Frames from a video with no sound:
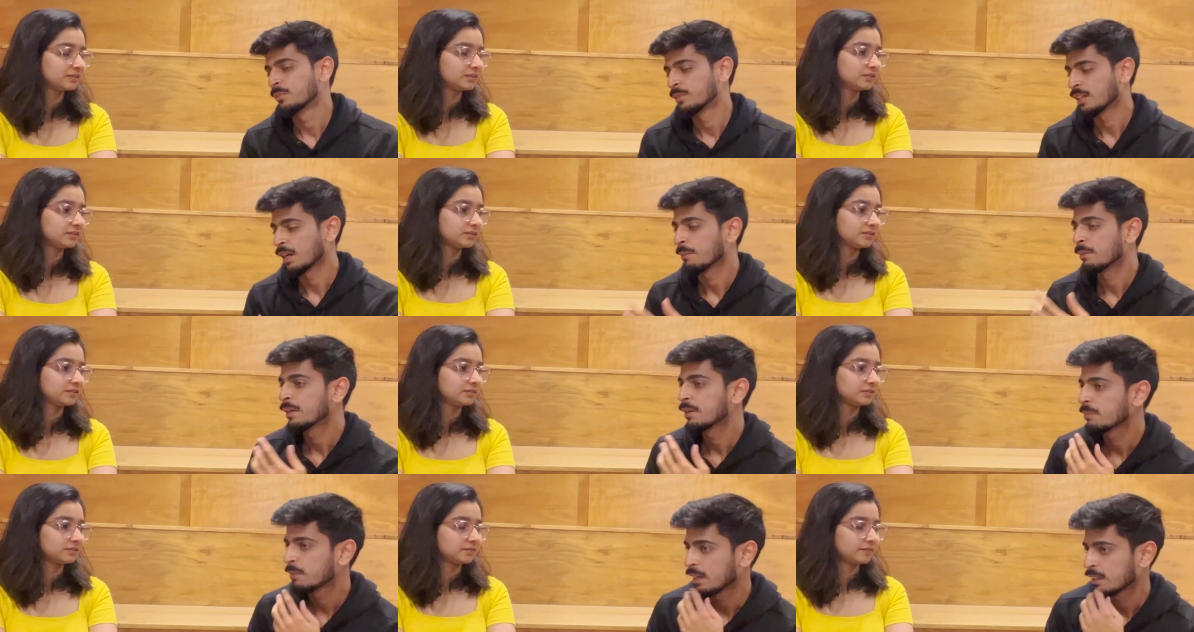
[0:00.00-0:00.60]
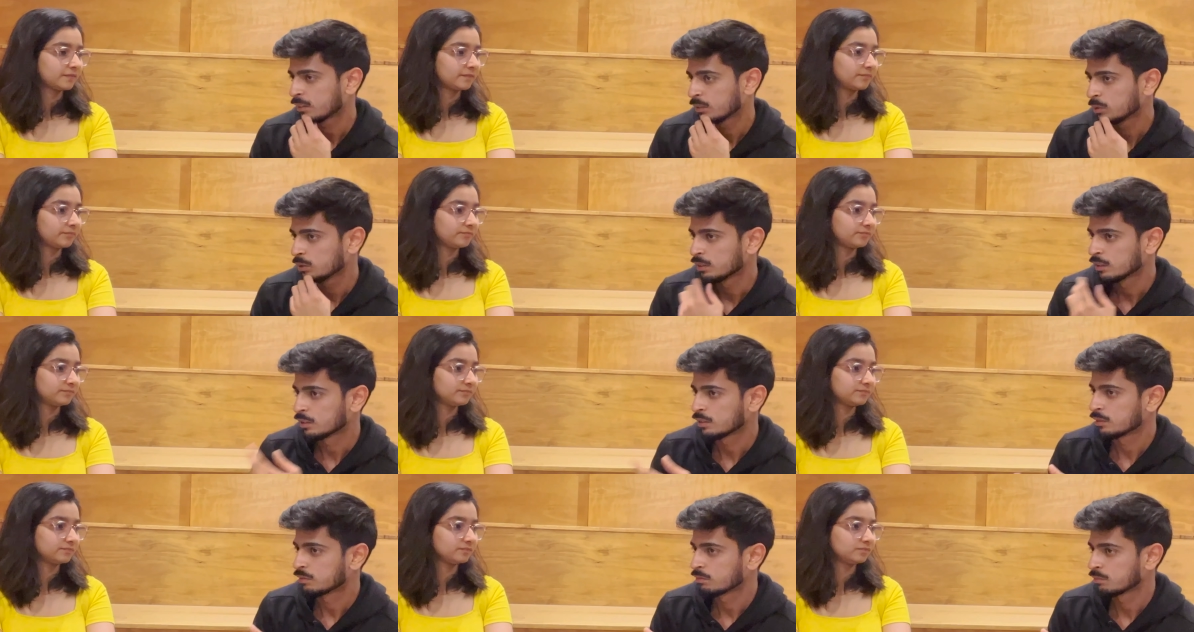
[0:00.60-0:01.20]
Speaker 1: Coming back to
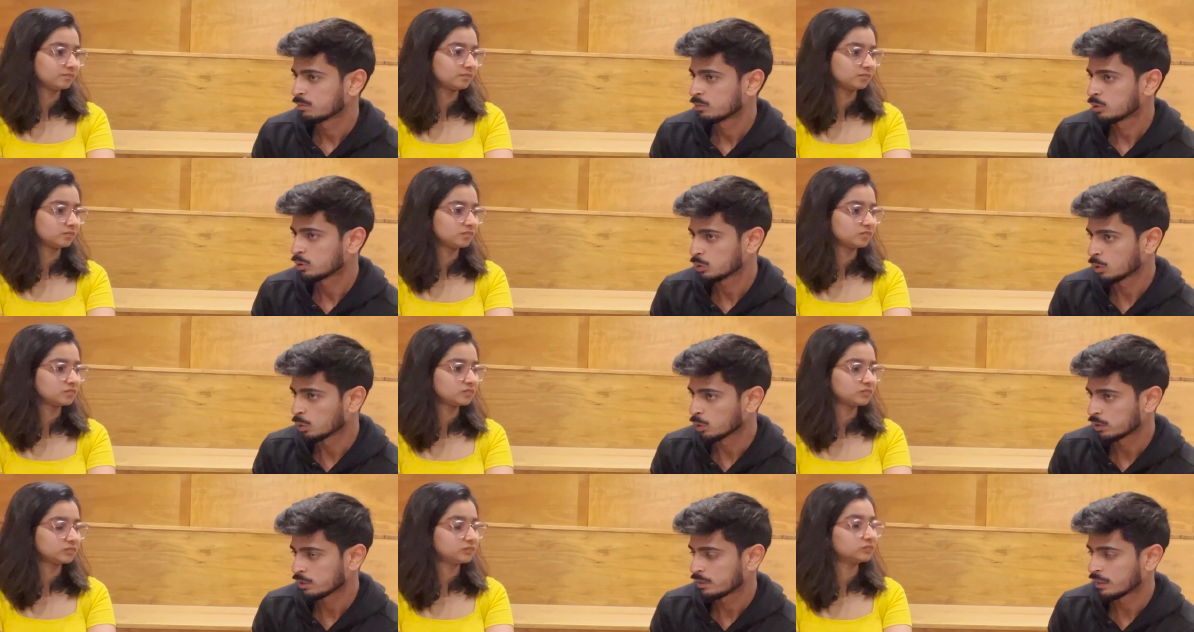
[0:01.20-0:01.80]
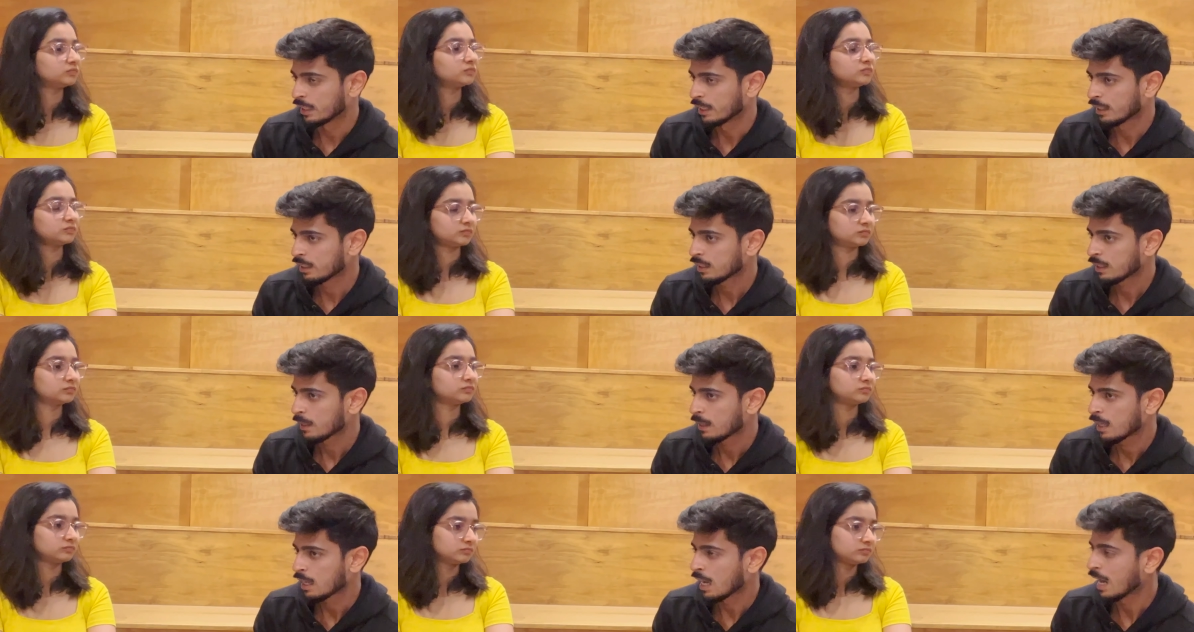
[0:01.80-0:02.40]
the course thing,
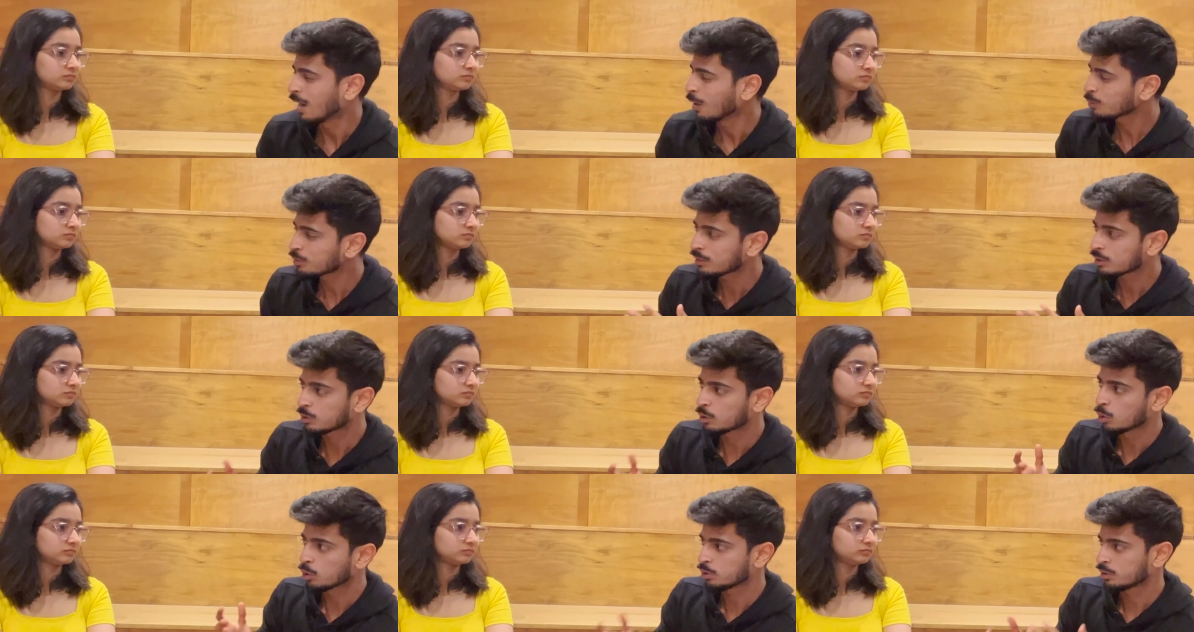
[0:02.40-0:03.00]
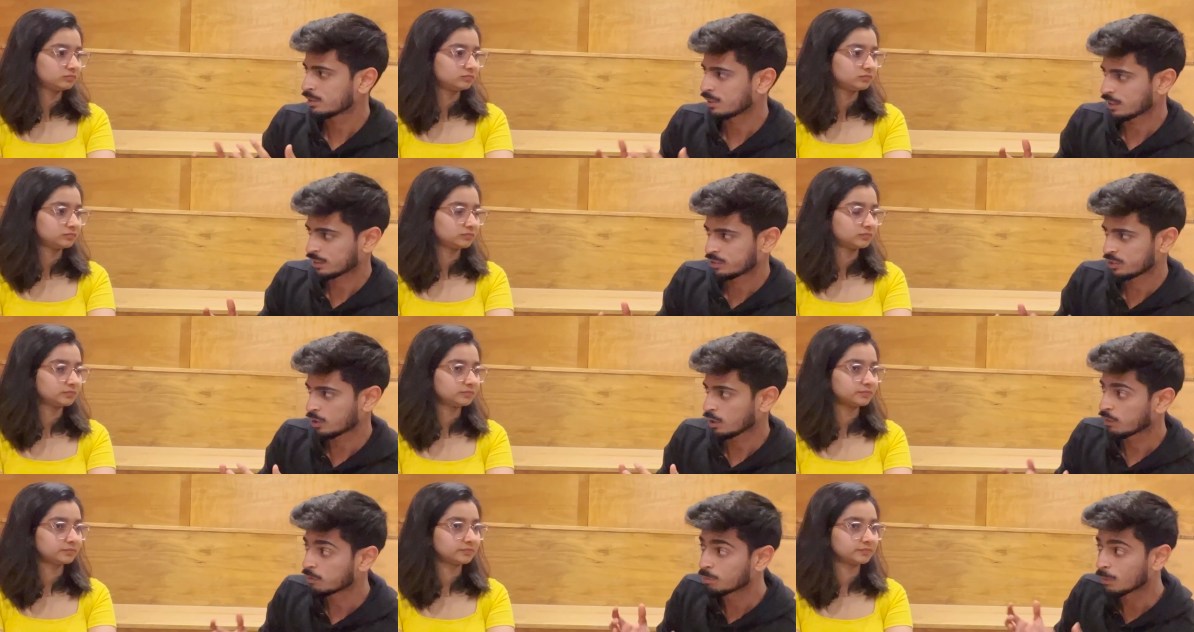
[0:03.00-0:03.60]
how's the course structure of